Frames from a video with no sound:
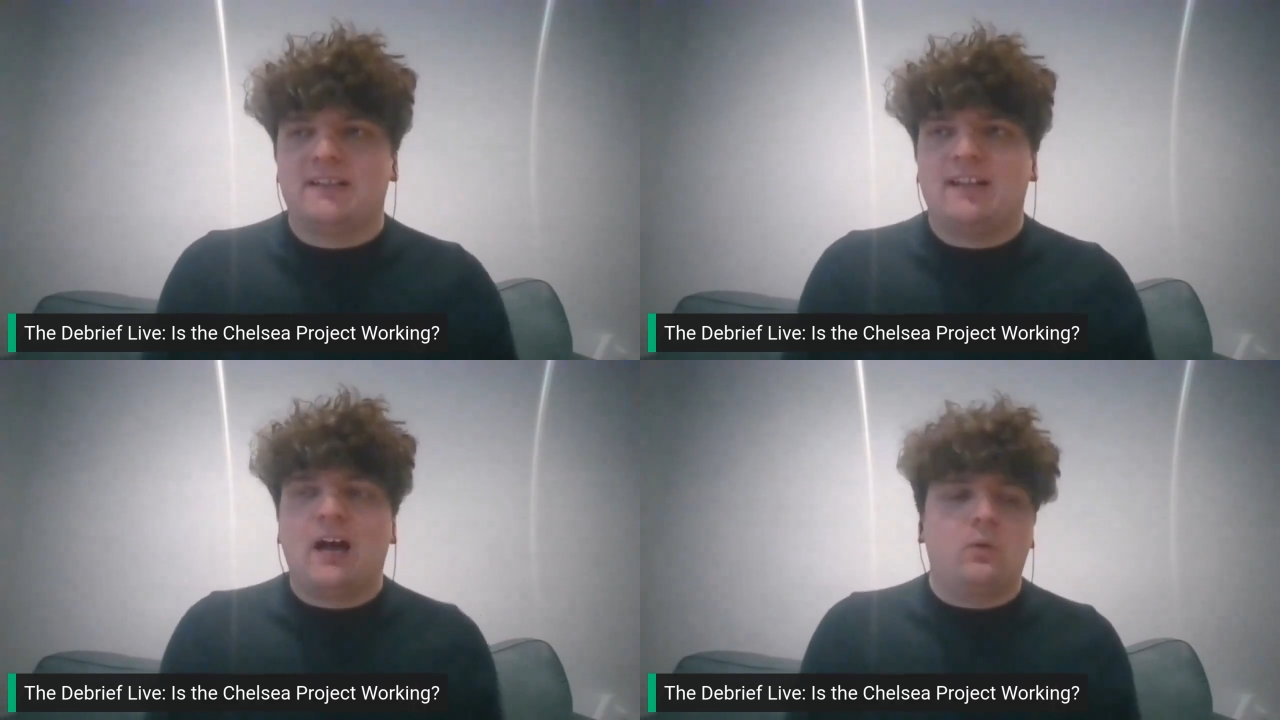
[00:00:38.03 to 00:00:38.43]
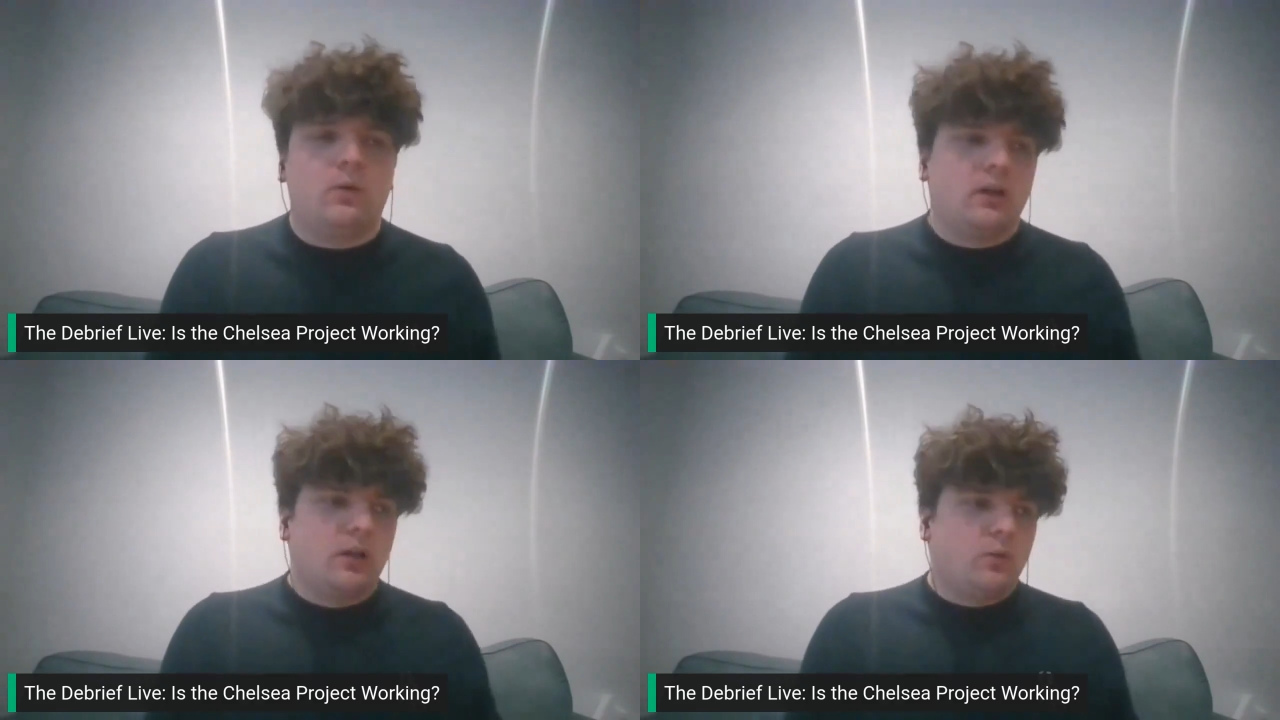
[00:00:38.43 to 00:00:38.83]
and
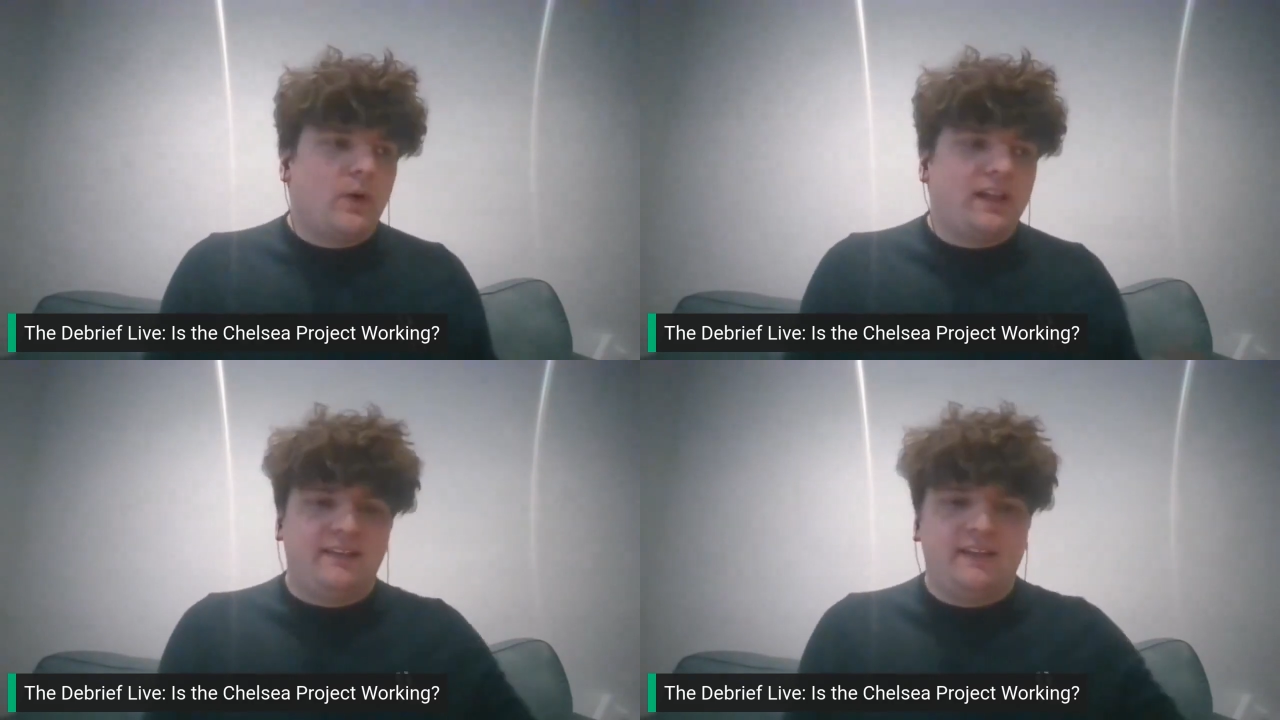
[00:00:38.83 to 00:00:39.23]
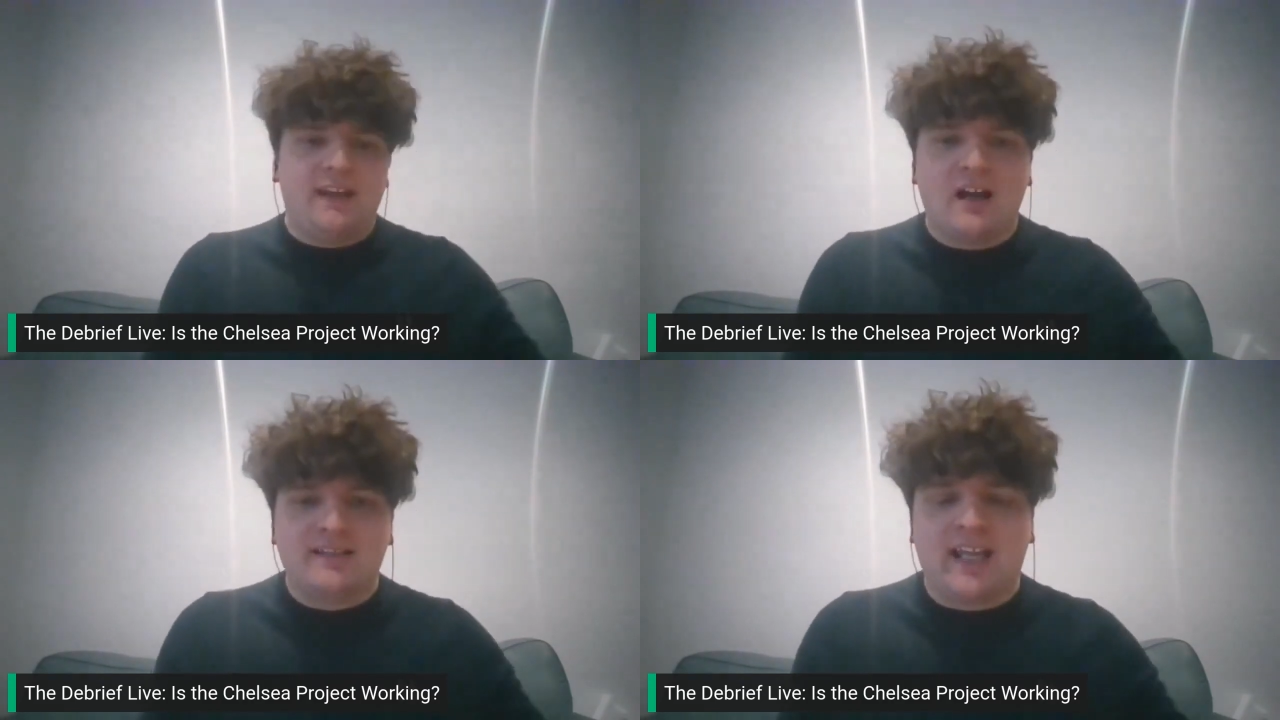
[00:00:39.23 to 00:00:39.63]
how willing they
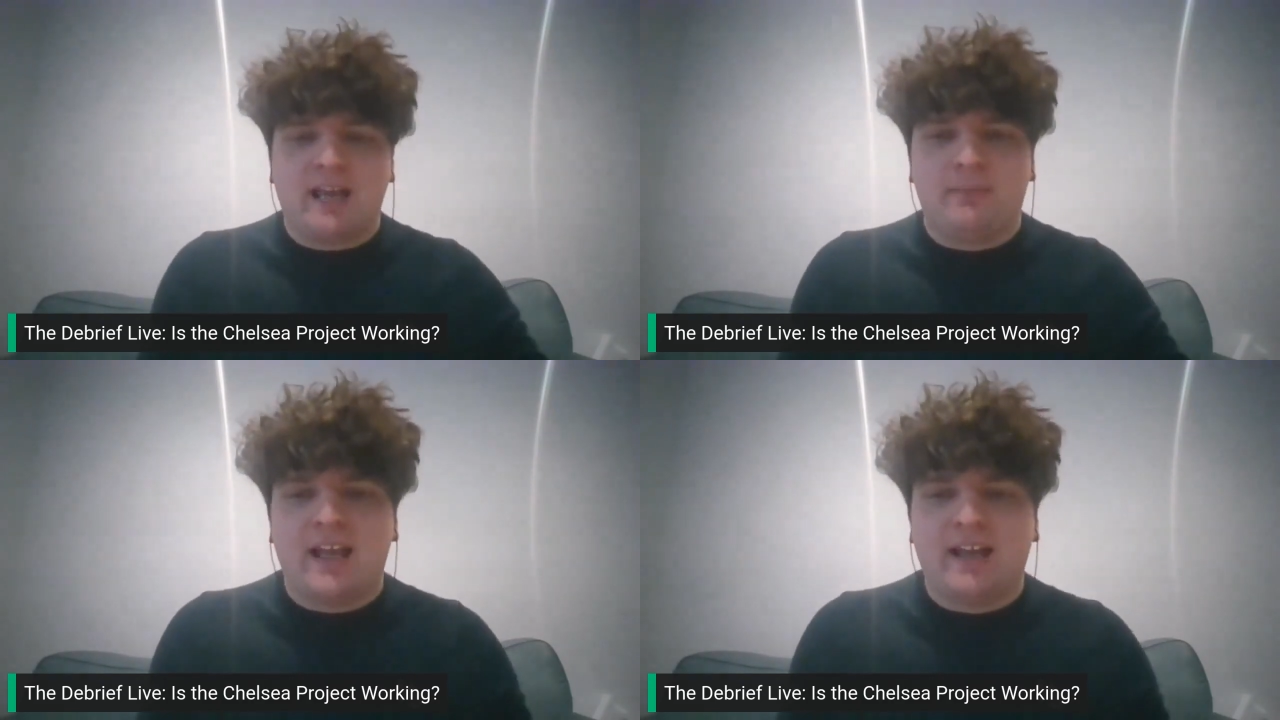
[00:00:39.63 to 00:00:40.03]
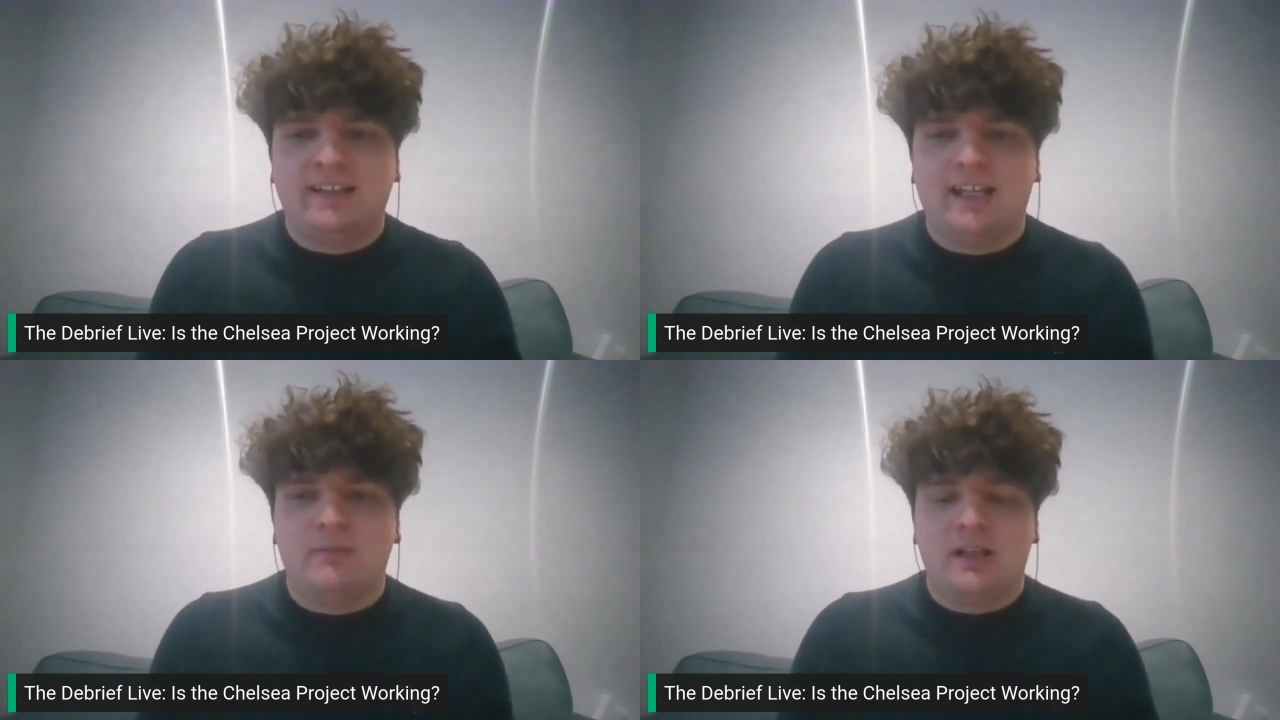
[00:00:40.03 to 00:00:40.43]
are to get behind
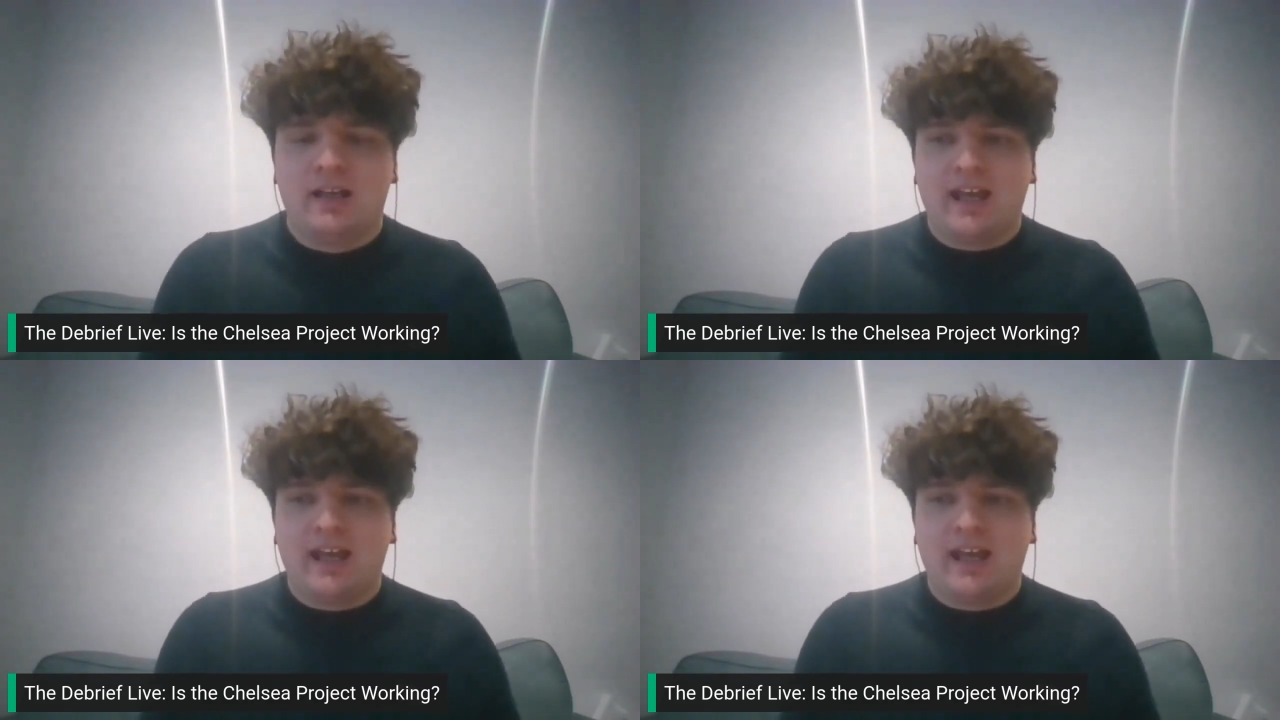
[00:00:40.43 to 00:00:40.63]
him